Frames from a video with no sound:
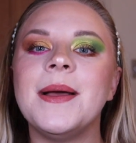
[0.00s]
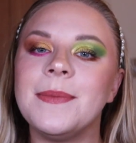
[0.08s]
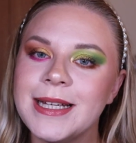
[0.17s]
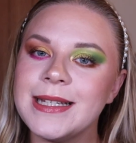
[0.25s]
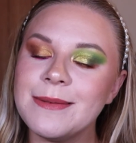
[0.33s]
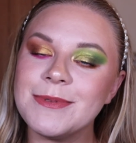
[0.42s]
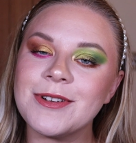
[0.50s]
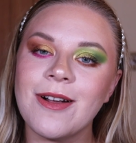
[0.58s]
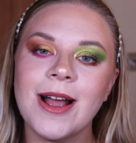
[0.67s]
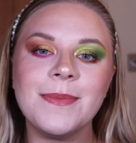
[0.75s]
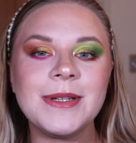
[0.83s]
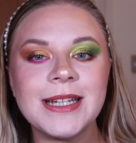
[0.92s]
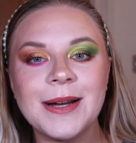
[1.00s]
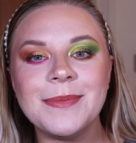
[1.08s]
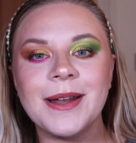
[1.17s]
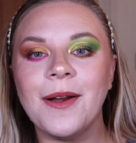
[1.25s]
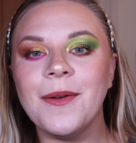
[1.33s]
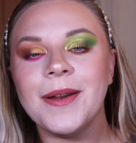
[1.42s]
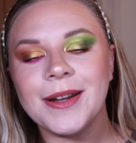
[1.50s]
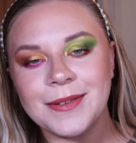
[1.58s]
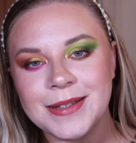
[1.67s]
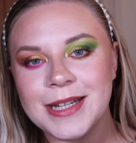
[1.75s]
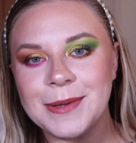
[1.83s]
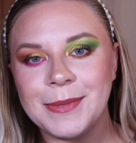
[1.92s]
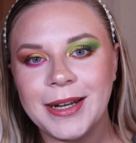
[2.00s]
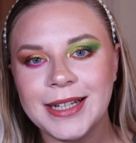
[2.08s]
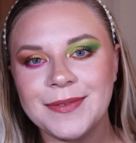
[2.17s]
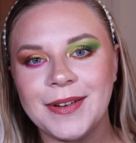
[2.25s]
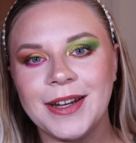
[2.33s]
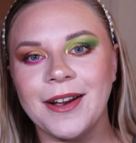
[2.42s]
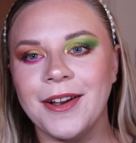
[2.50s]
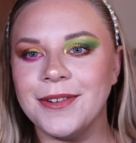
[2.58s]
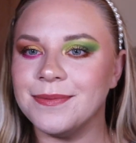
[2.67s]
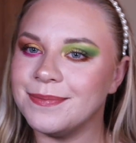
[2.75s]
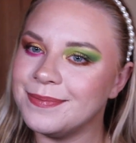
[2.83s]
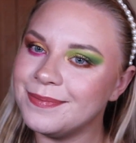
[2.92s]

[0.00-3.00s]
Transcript: please subscribe down below, and I will see you in my next video.